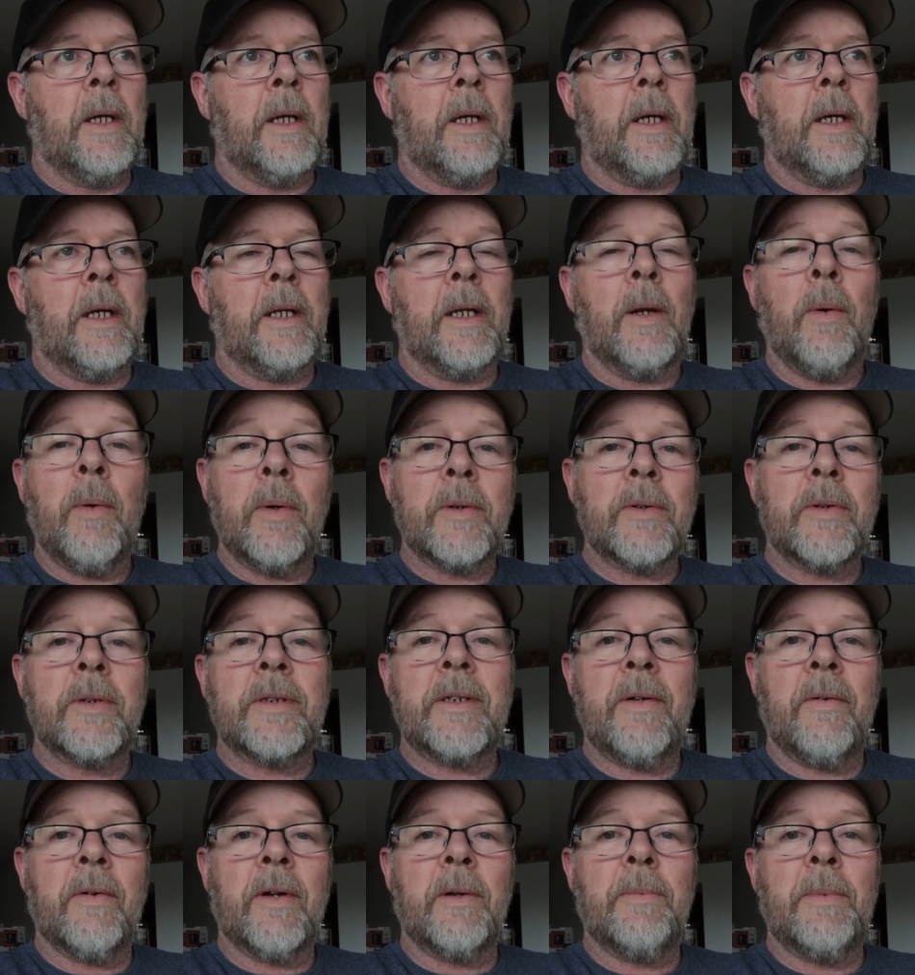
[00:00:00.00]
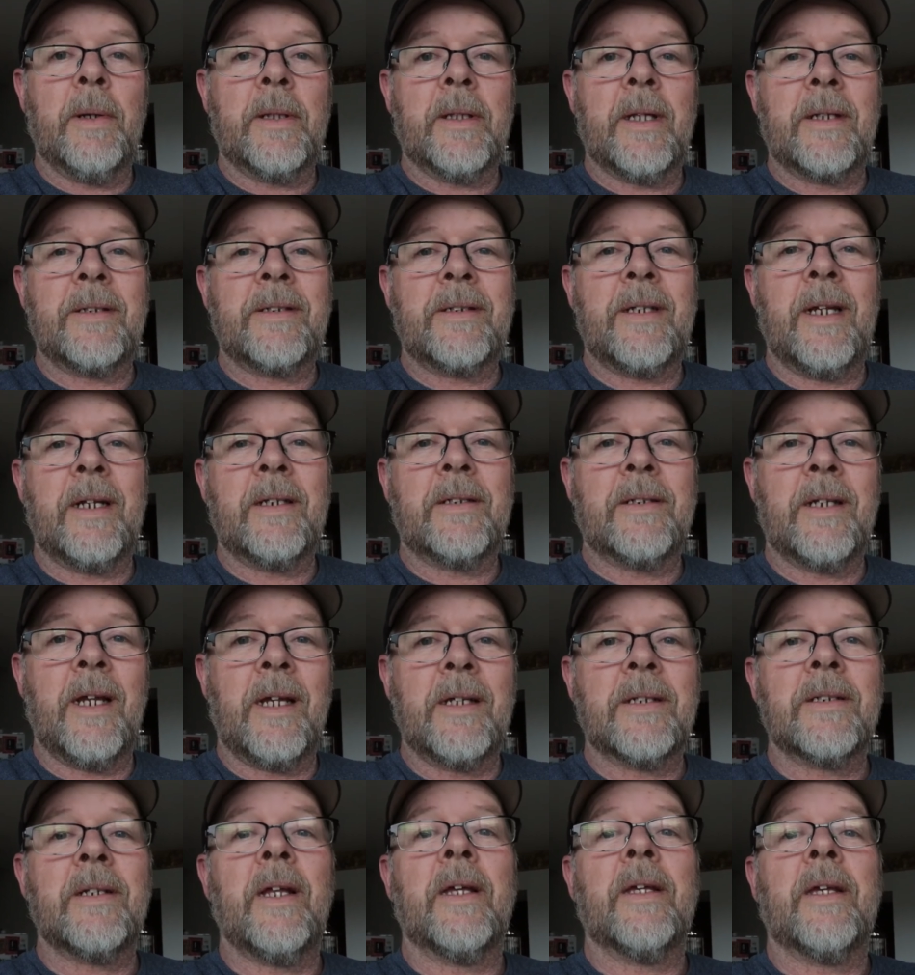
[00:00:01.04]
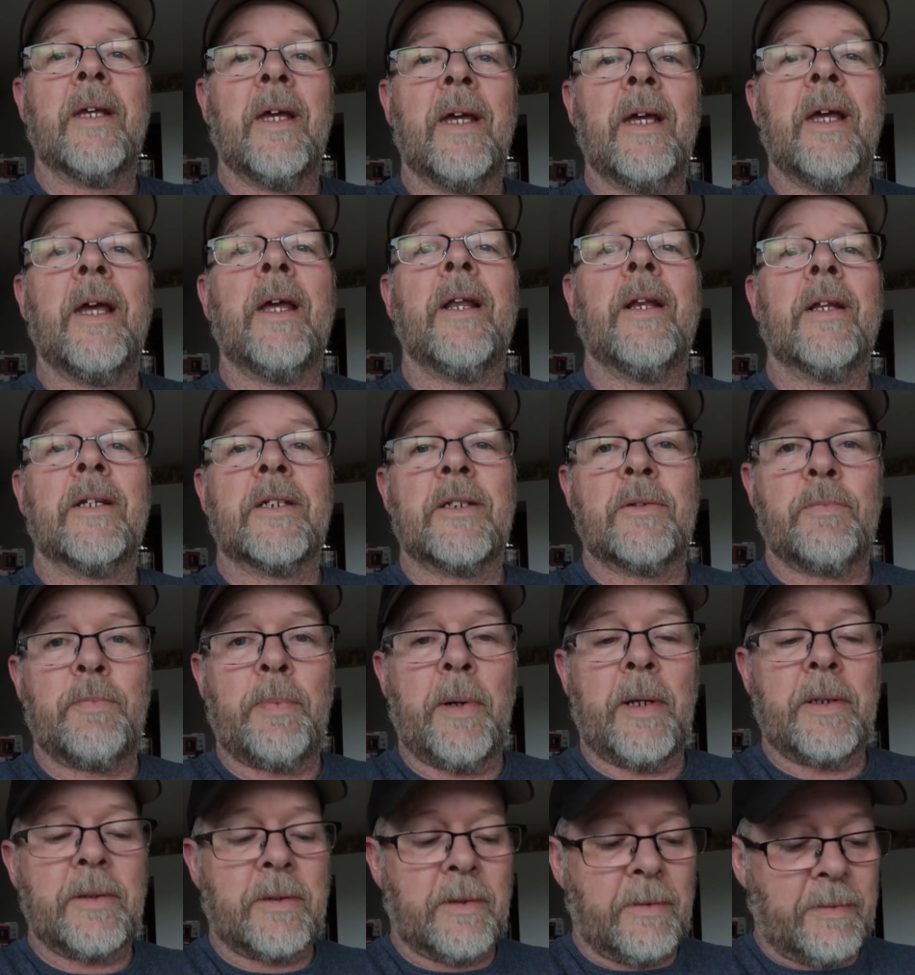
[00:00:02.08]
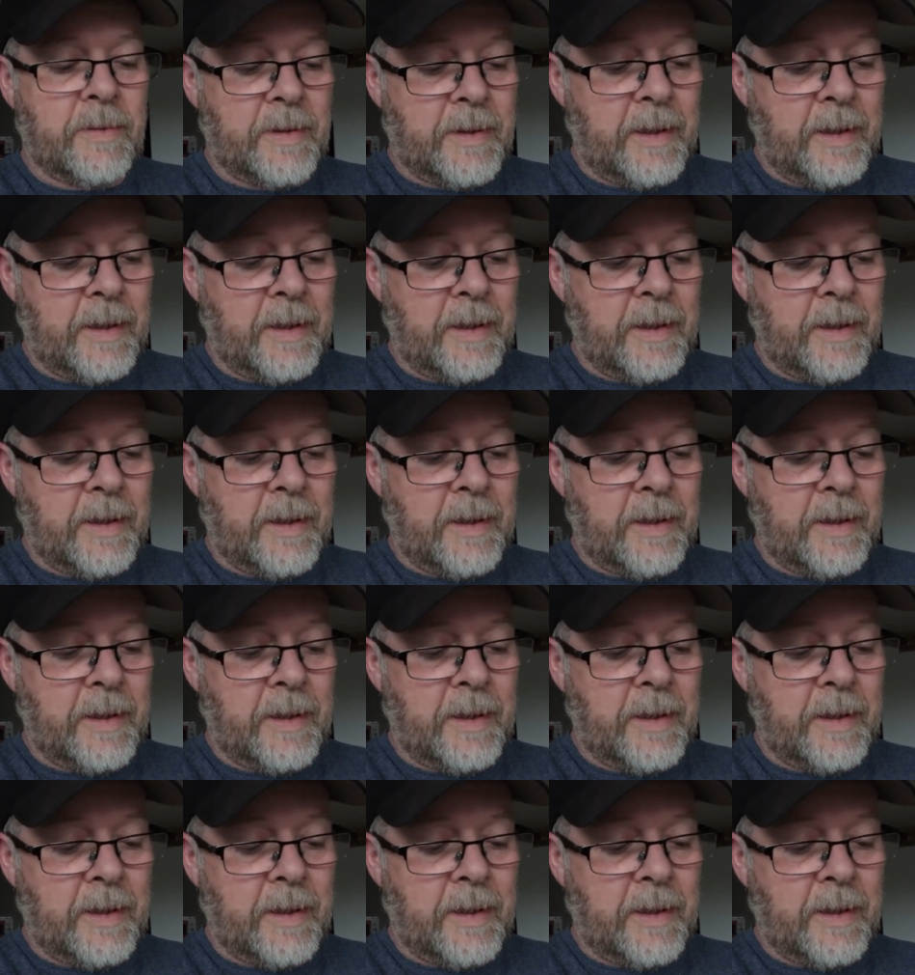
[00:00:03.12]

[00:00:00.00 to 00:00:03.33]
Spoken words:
And I want to see if I can make that steak taste like an expensive